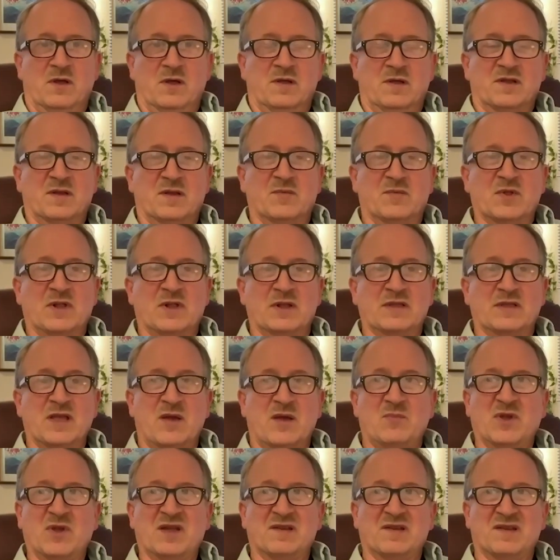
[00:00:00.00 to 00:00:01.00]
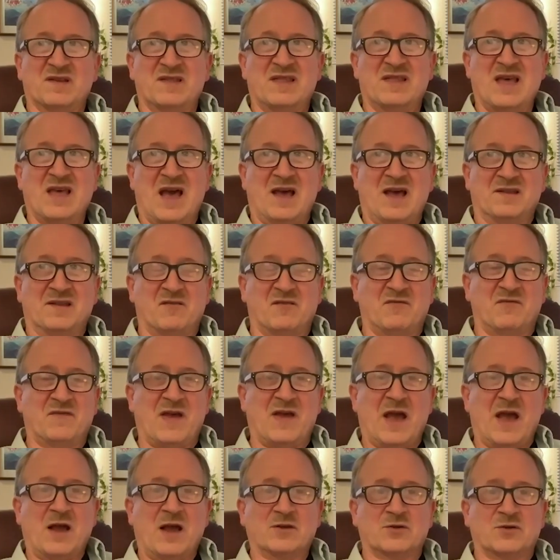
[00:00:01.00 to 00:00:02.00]
something like that, because that's a
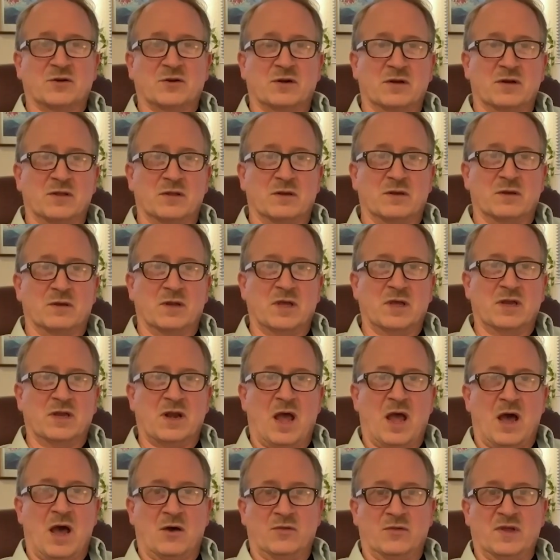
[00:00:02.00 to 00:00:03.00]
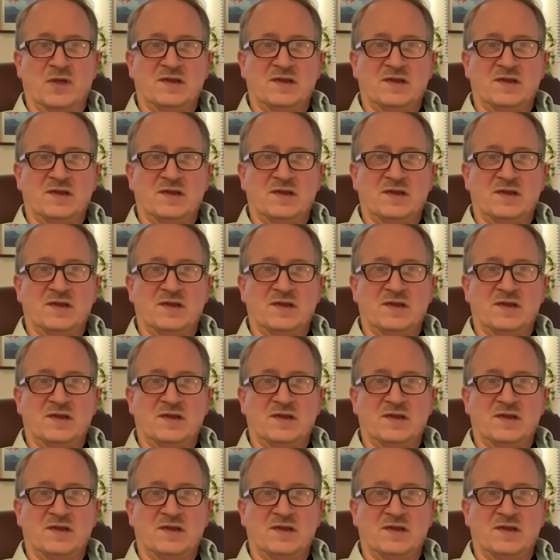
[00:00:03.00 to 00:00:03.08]
factor in how they